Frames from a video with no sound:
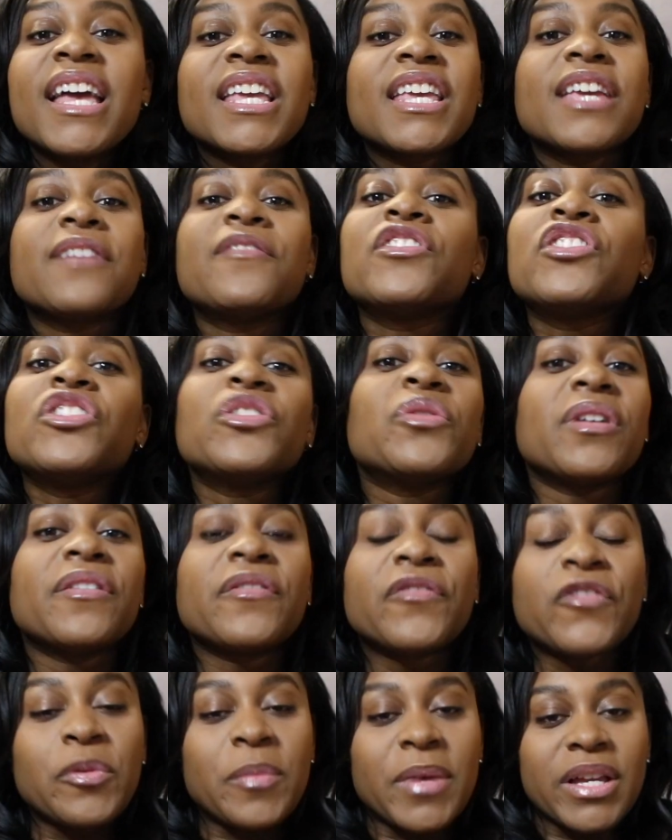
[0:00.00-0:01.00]
giving you
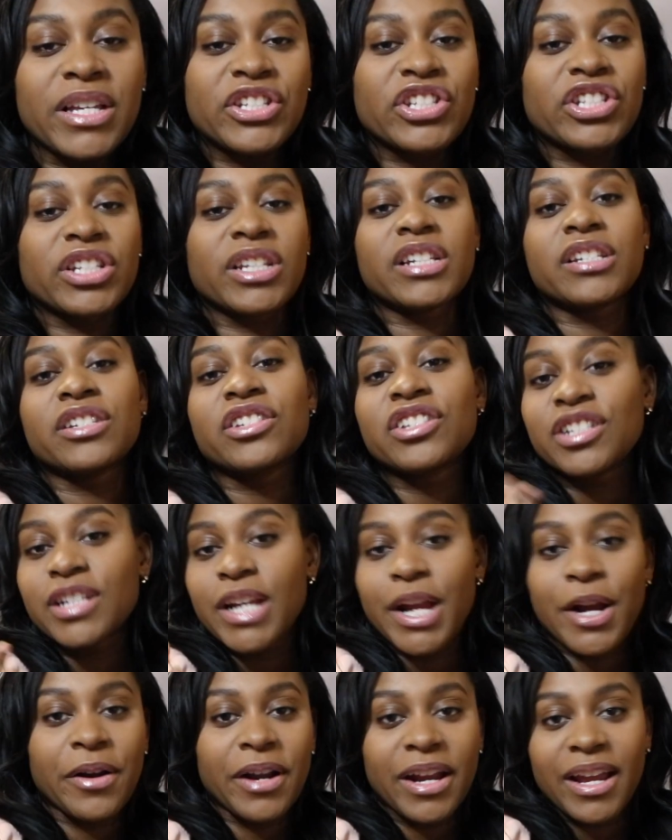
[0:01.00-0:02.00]
information and
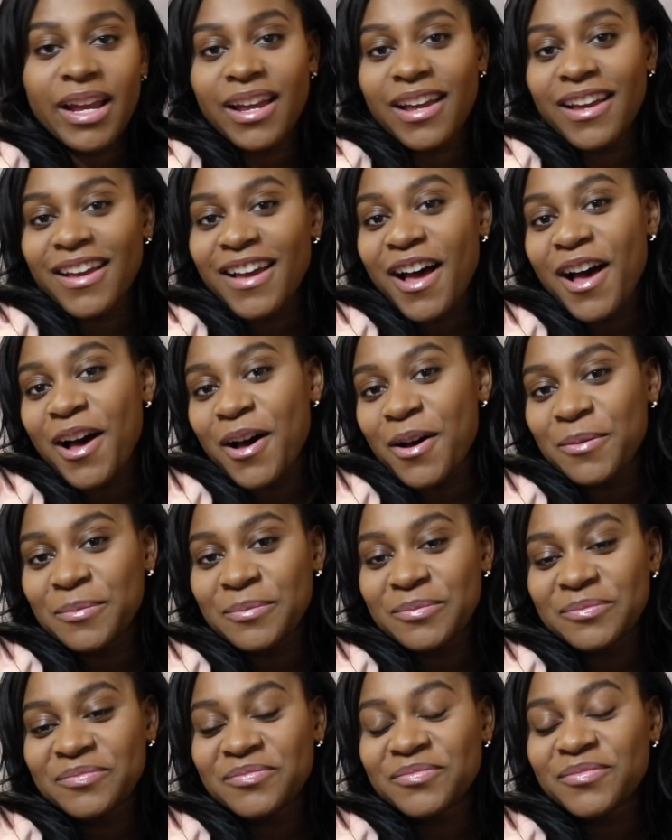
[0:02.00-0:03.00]
sharing
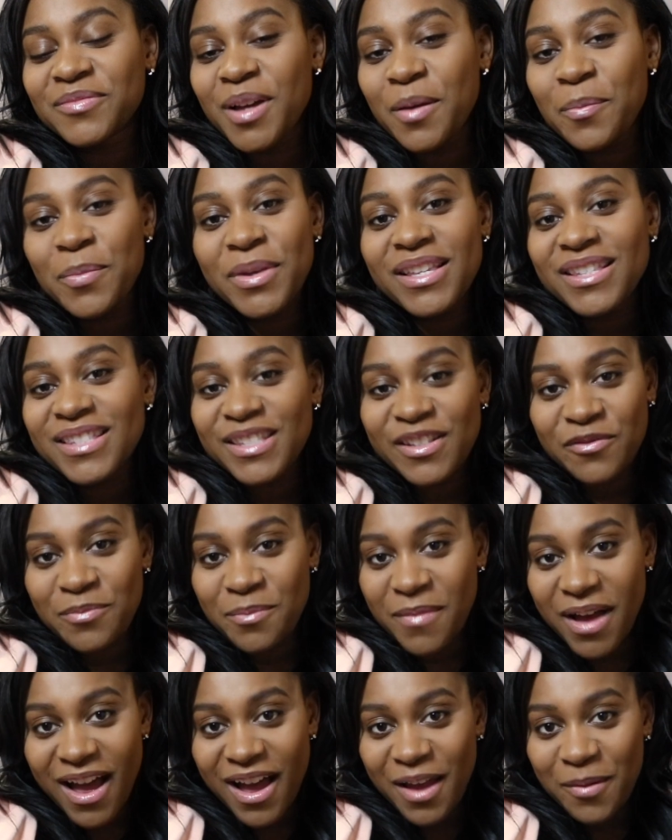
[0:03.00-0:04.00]
um, a piece of
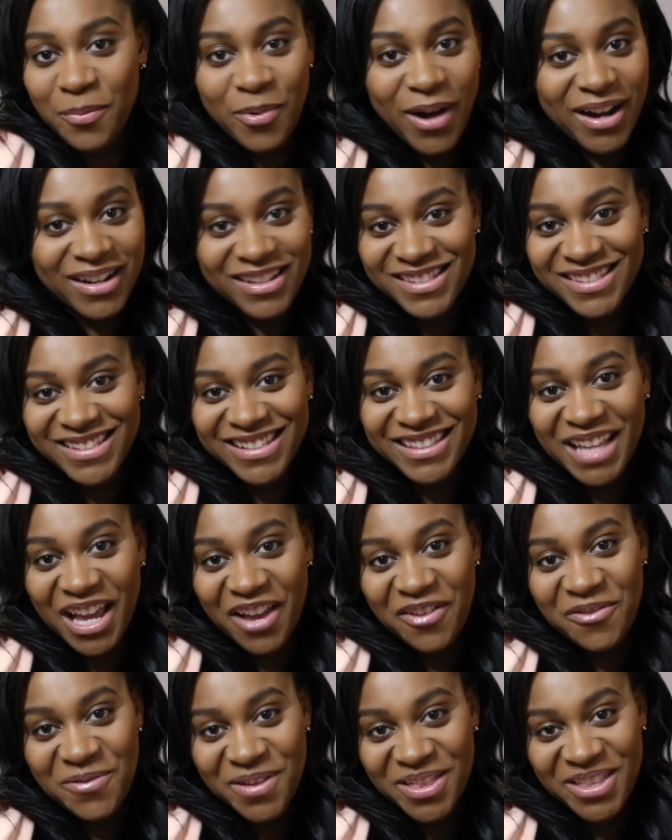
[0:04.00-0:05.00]
my pregnancy
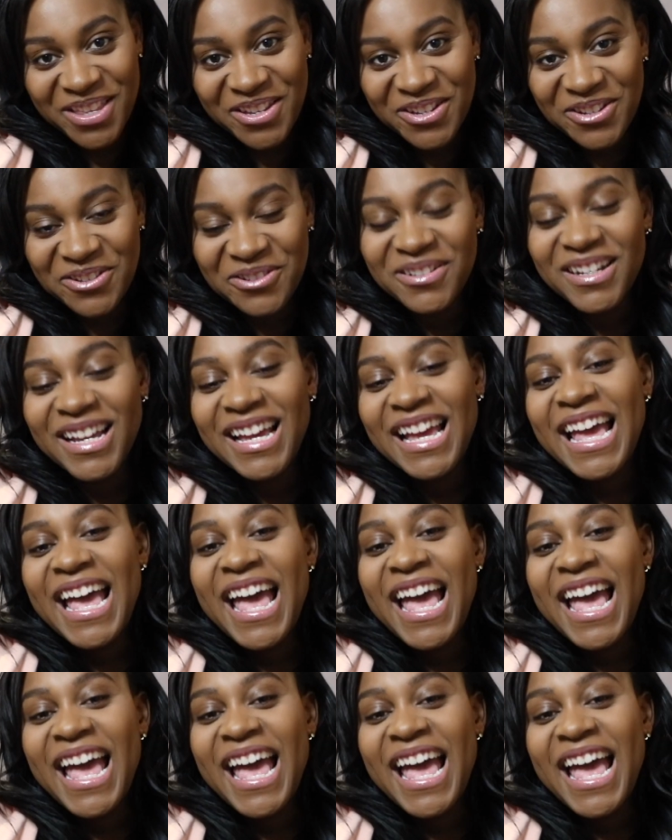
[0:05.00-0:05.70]
life with you.